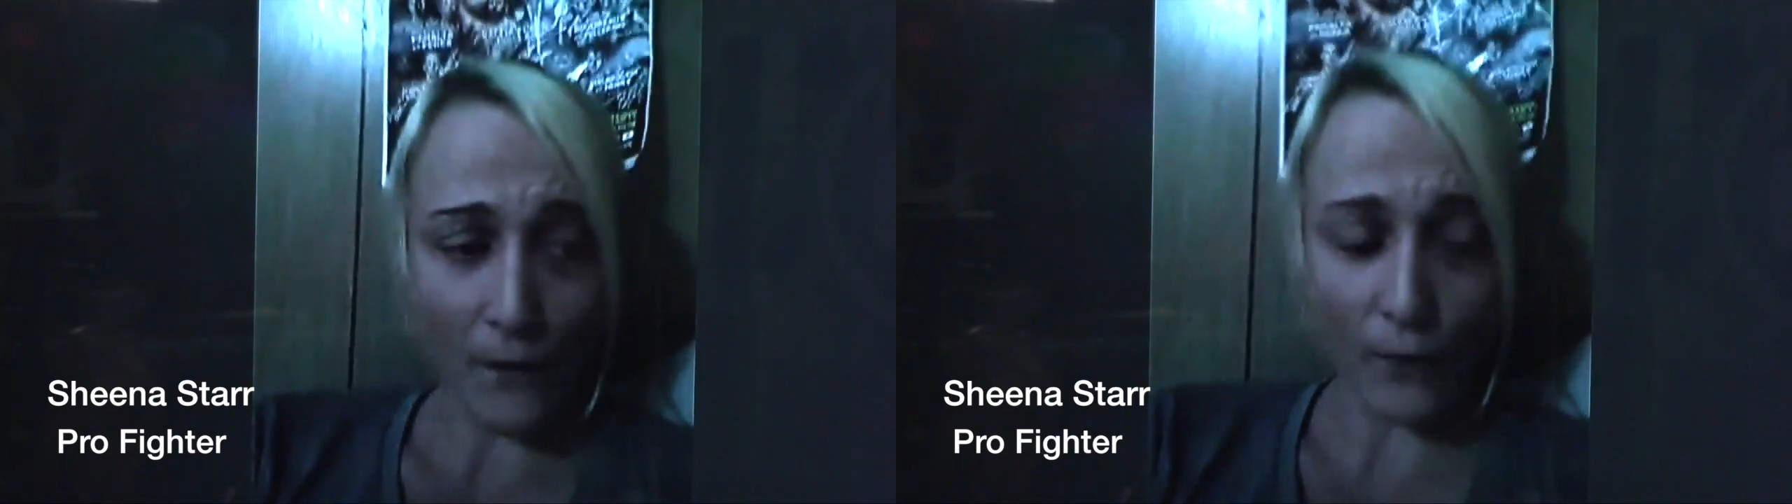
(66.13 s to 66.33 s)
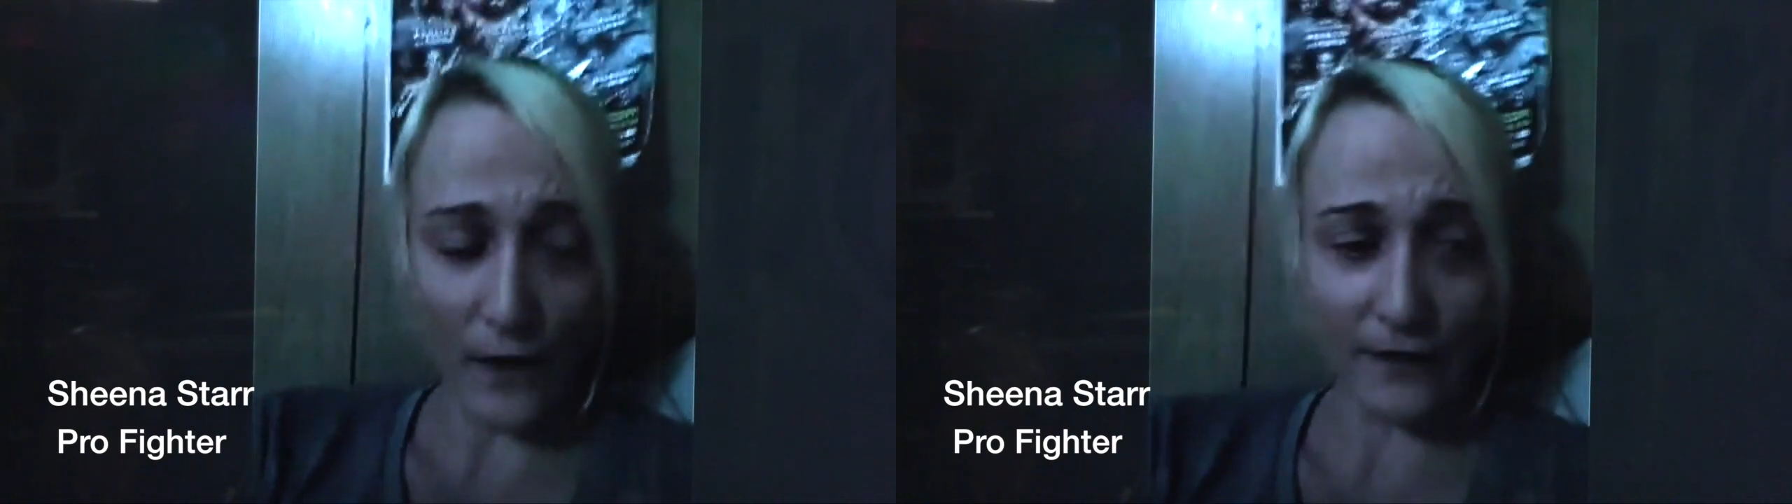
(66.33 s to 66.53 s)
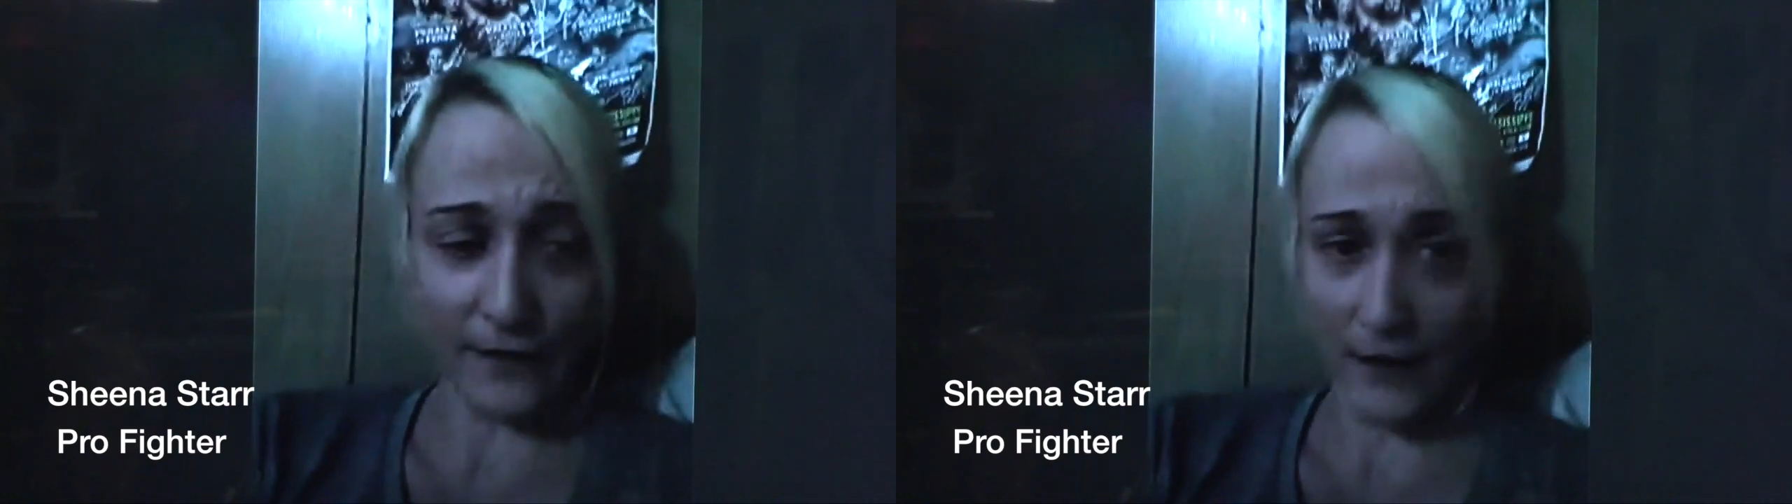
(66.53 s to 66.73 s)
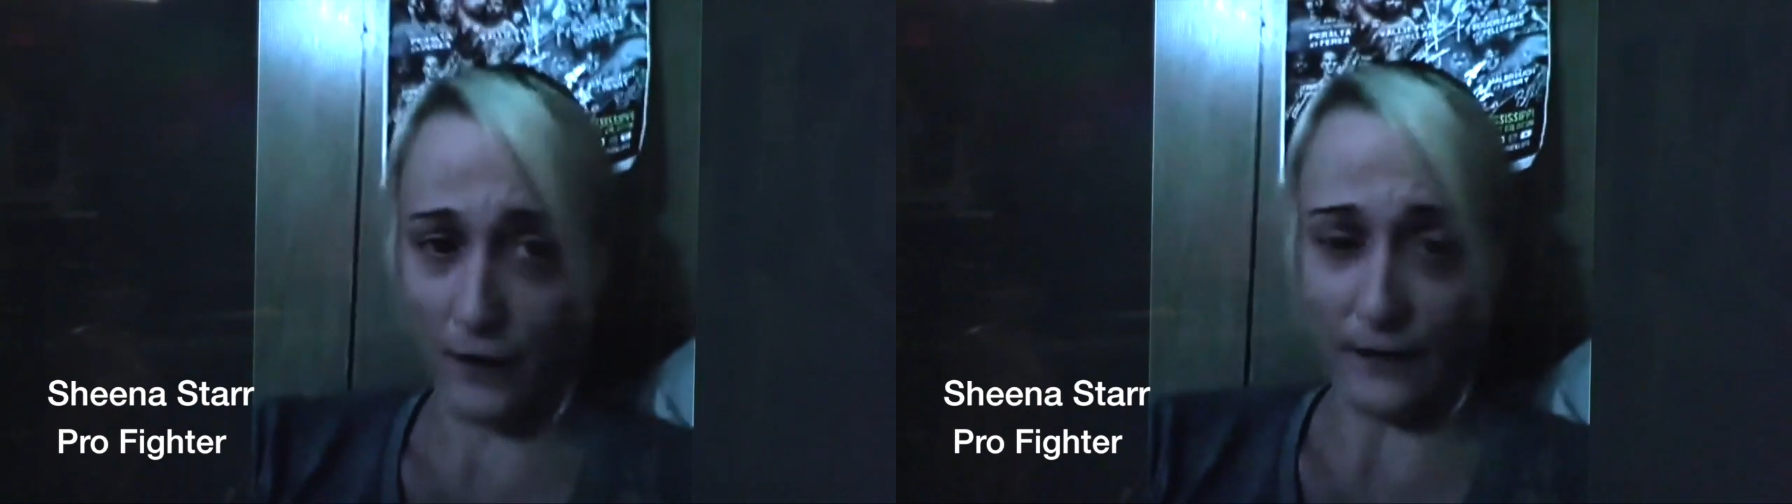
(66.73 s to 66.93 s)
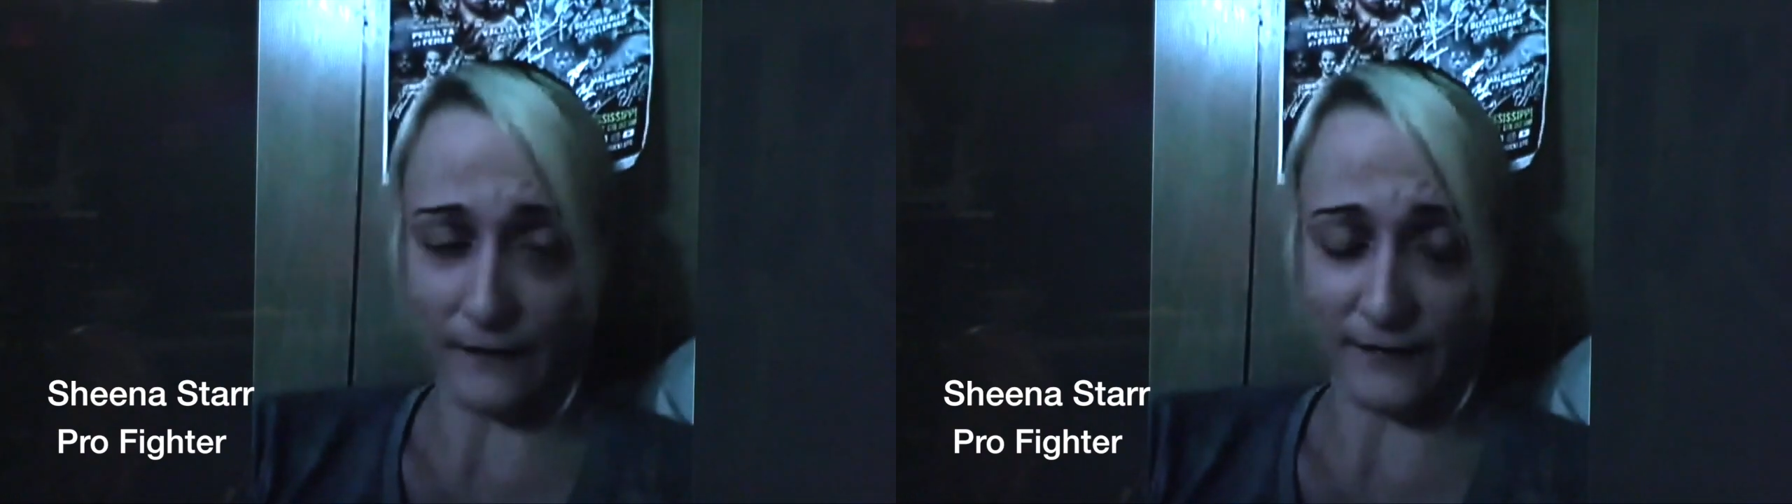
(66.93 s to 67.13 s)
with
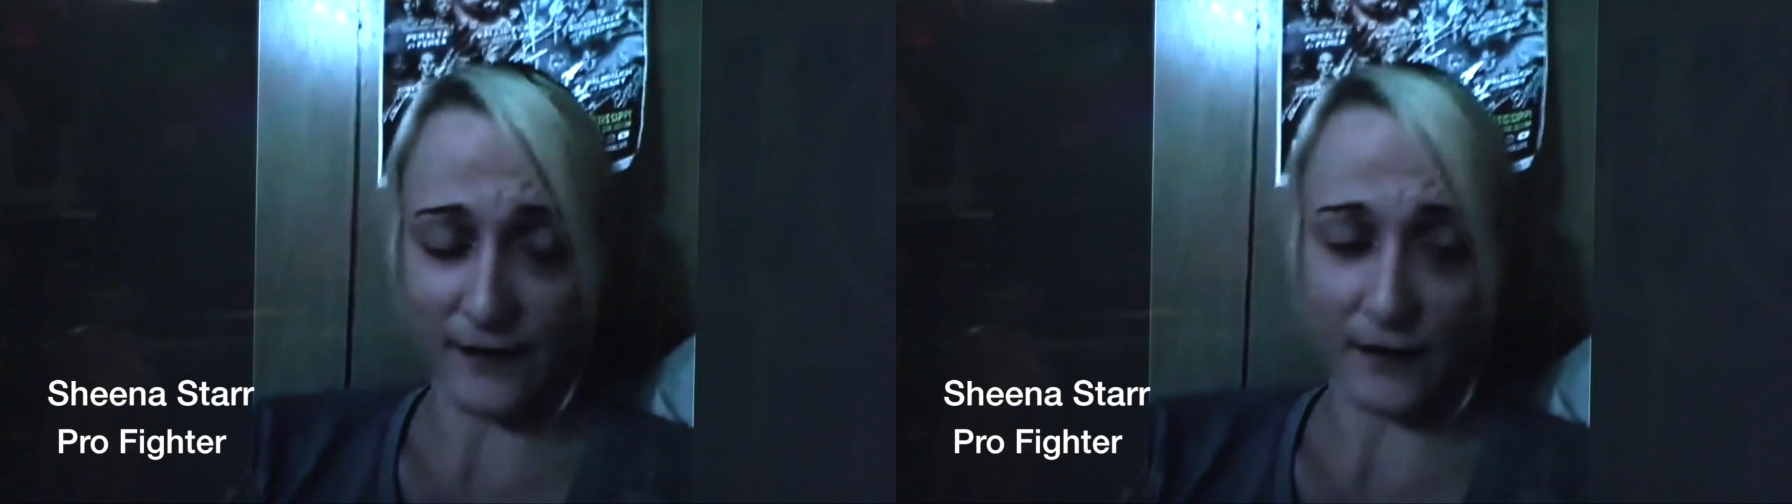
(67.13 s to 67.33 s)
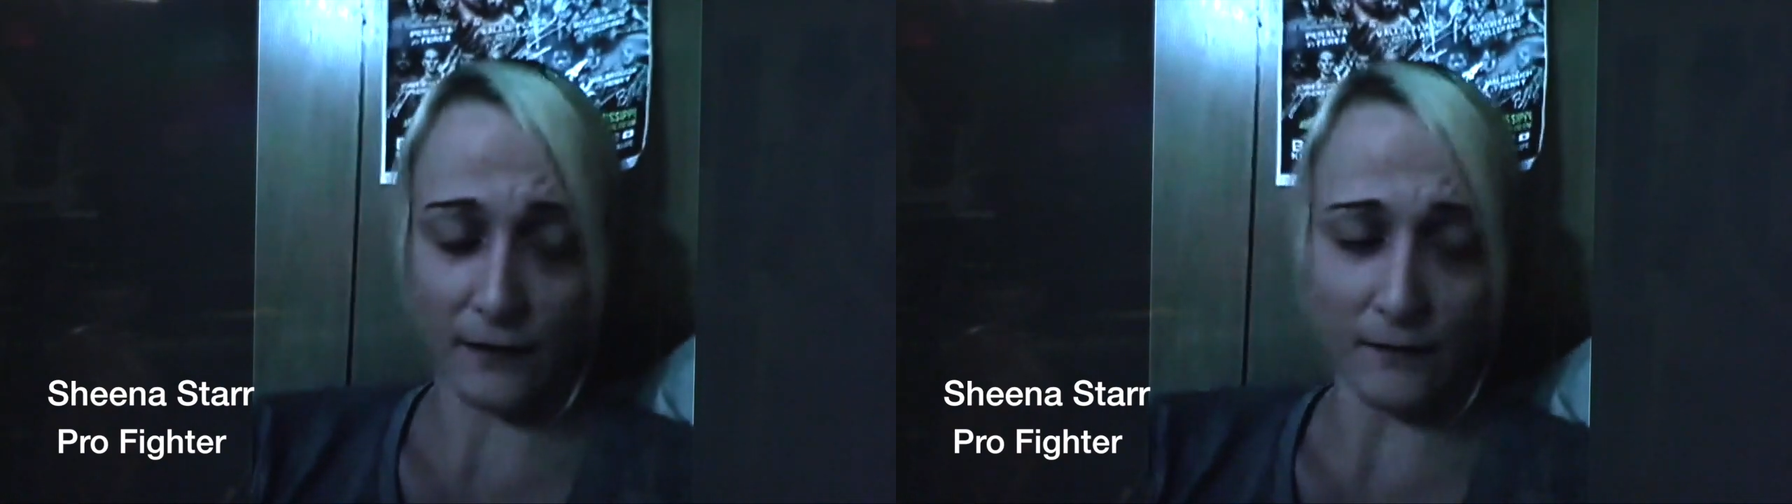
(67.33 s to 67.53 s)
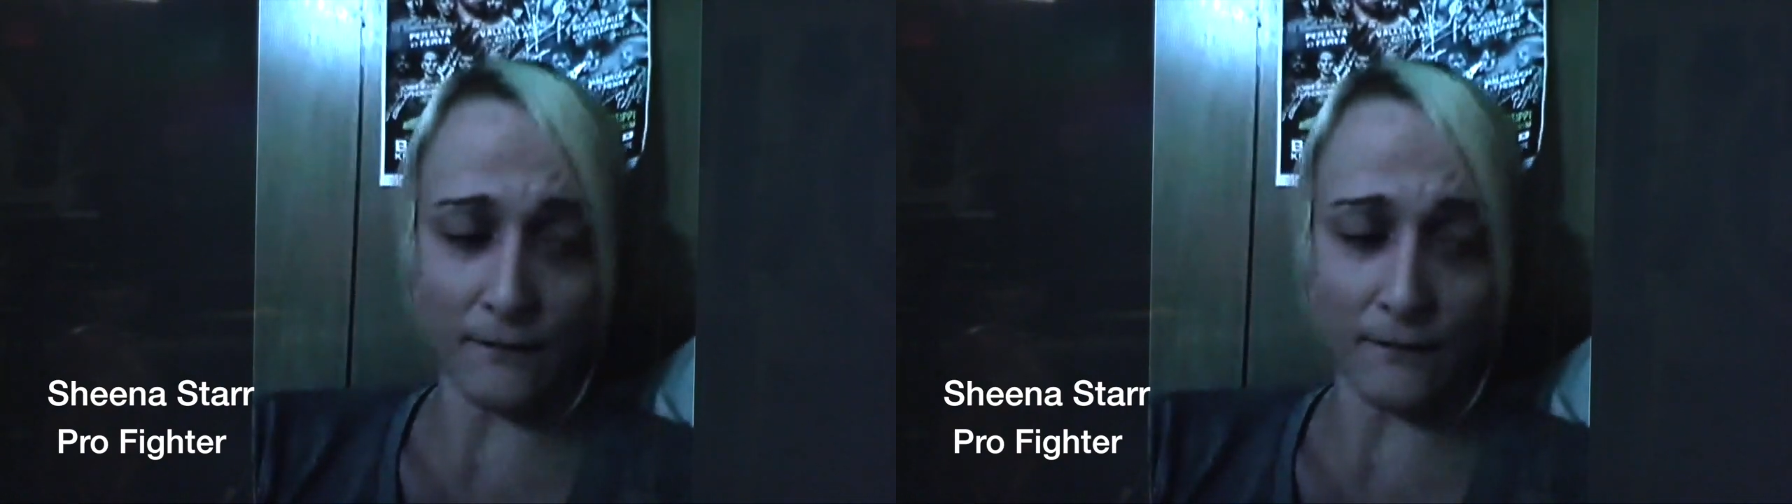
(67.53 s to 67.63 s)
the UFC,